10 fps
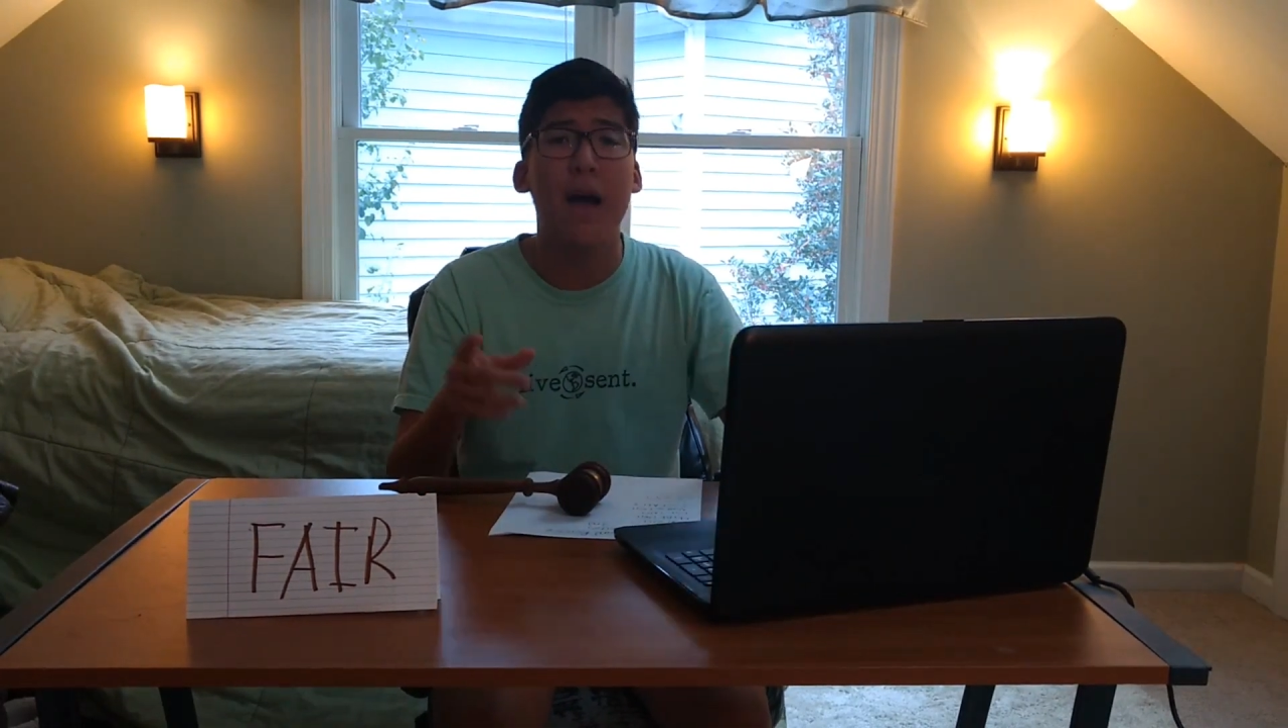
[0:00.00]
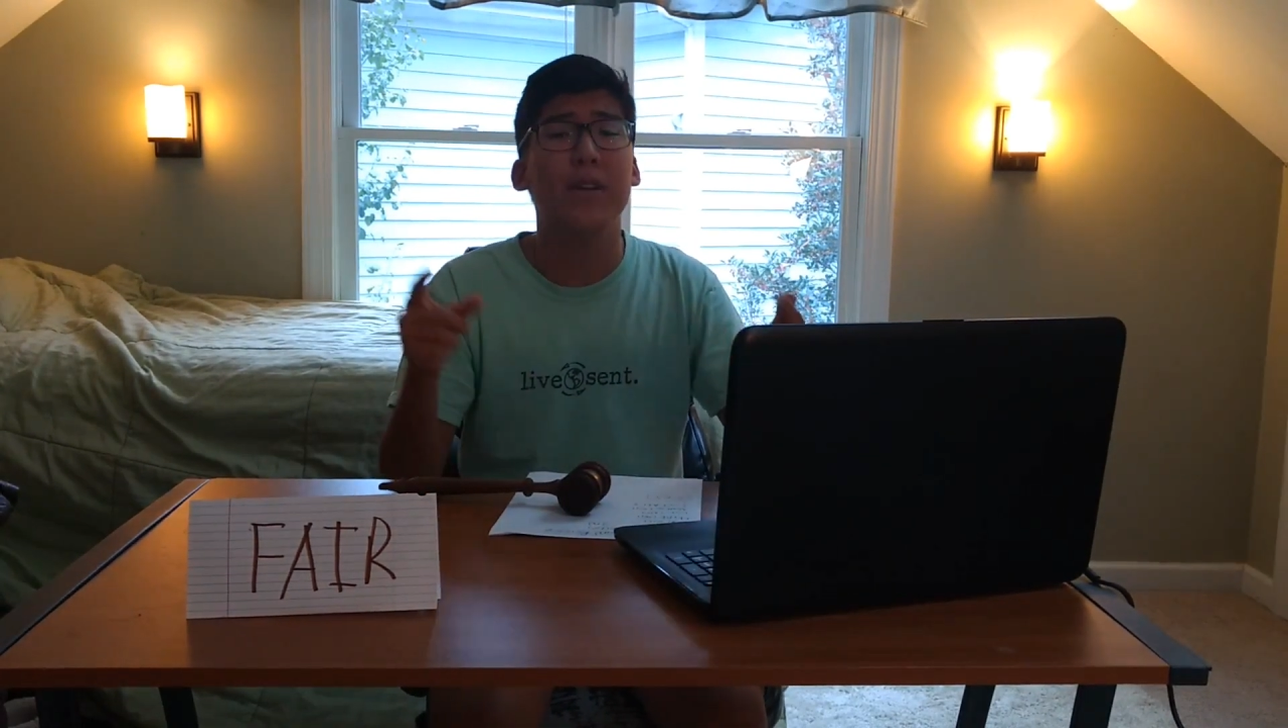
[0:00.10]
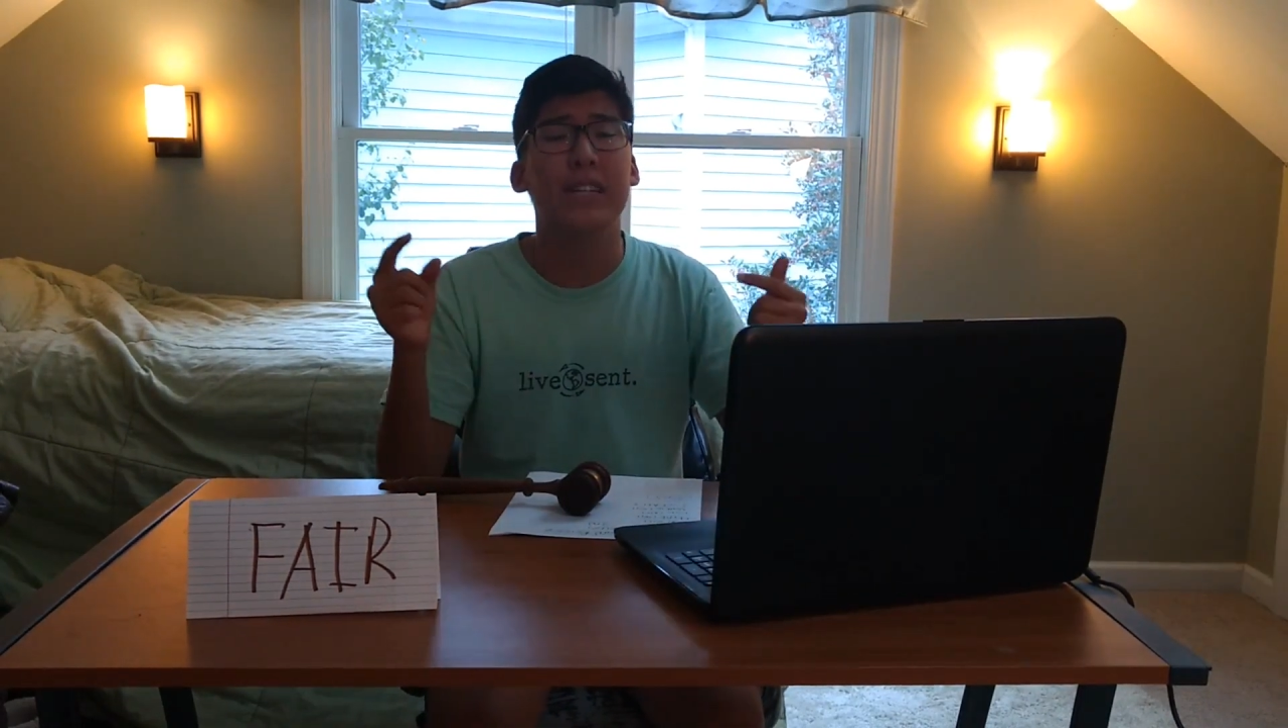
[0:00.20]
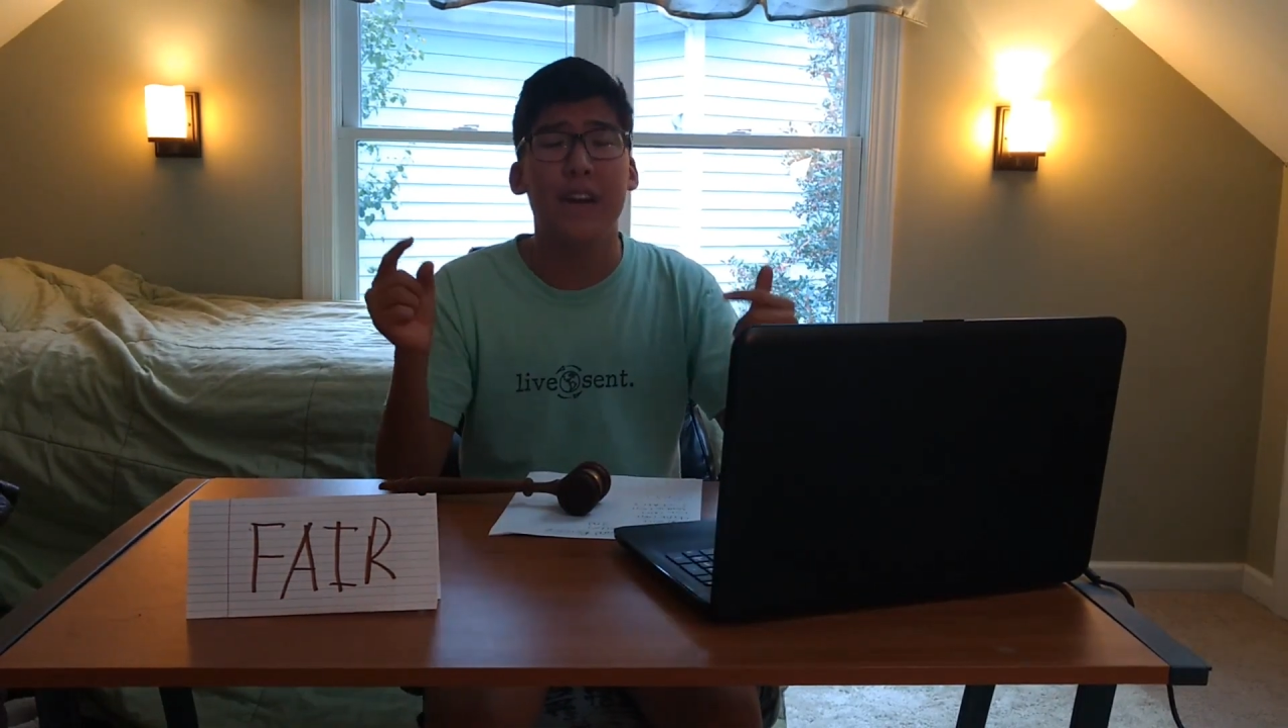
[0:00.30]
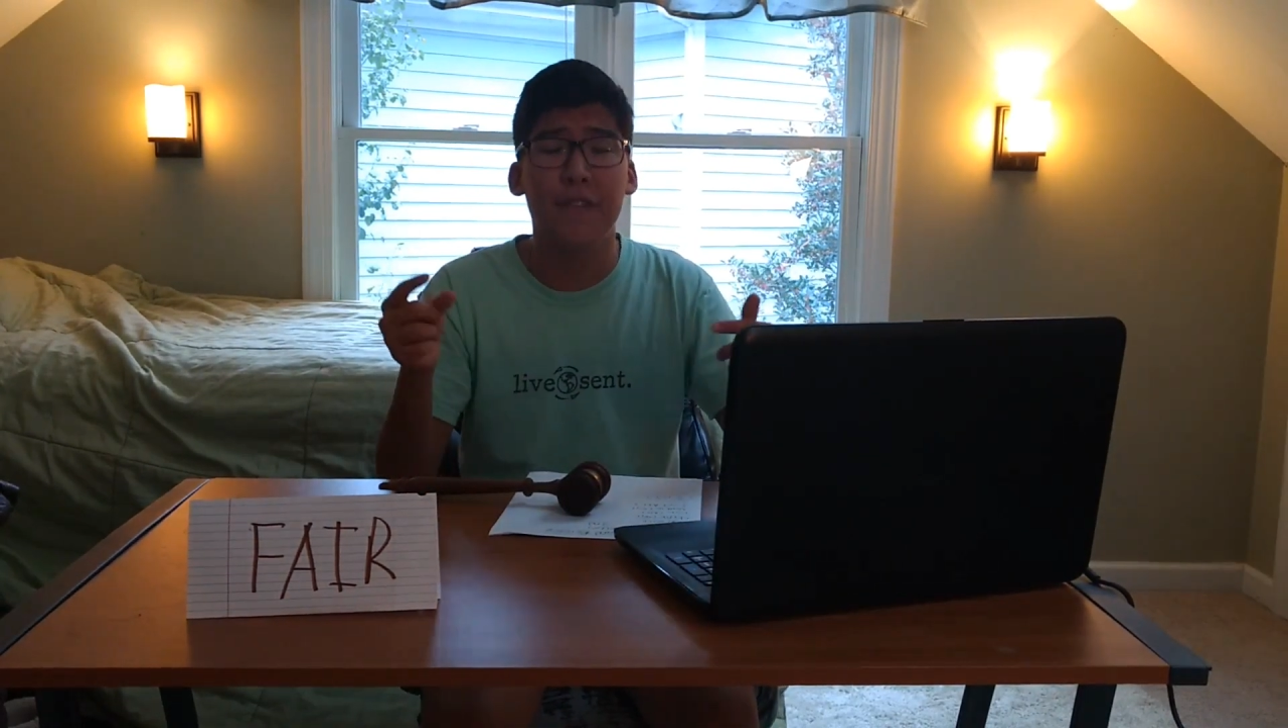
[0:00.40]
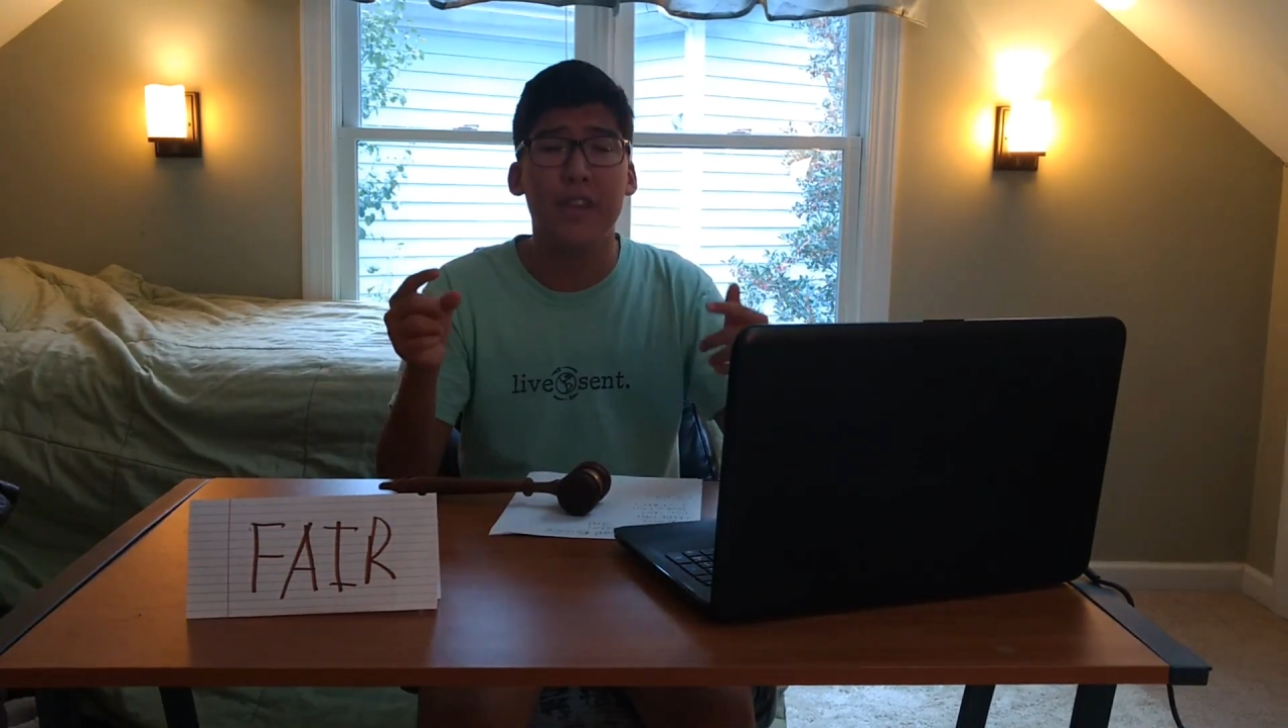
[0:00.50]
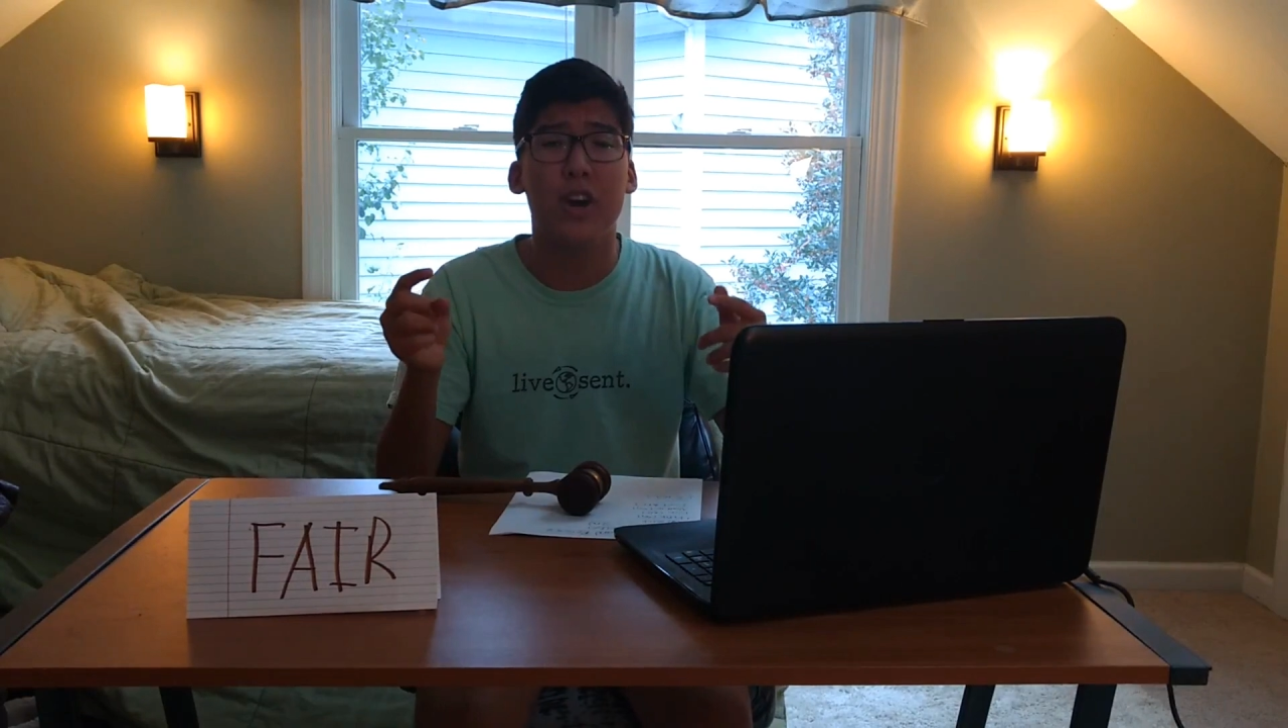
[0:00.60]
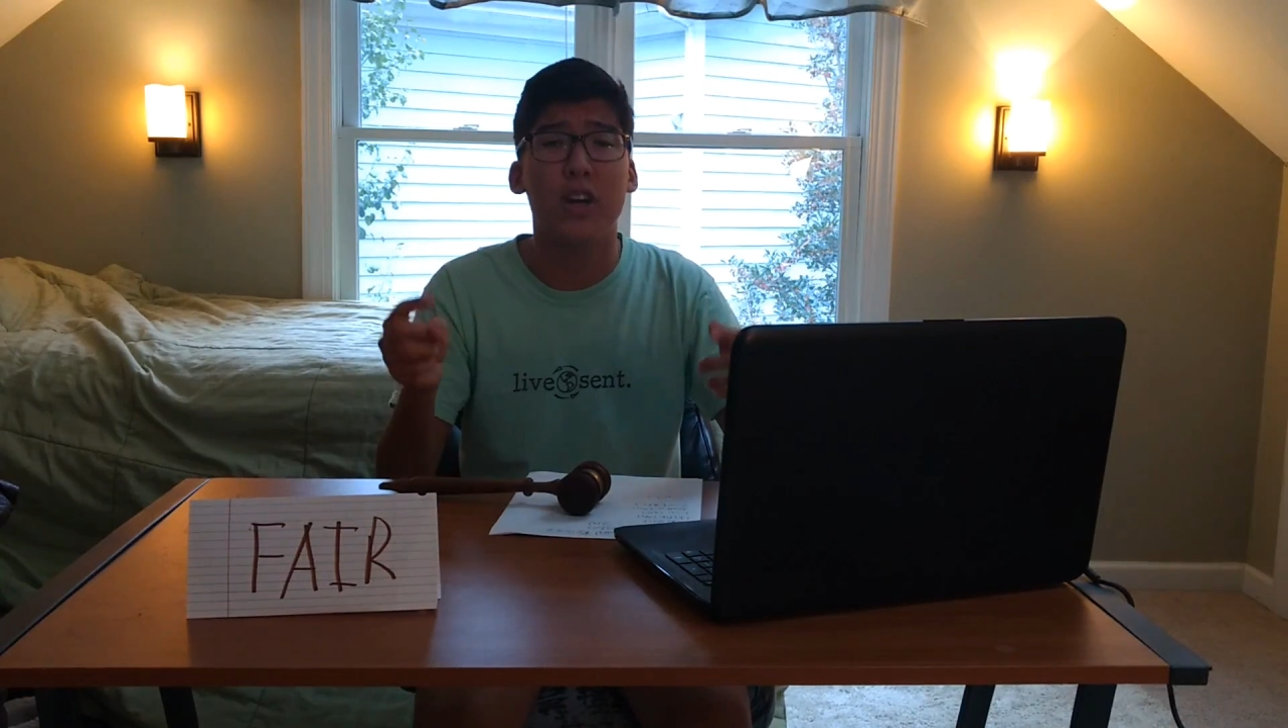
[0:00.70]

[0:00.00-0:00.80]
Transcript: I would definitely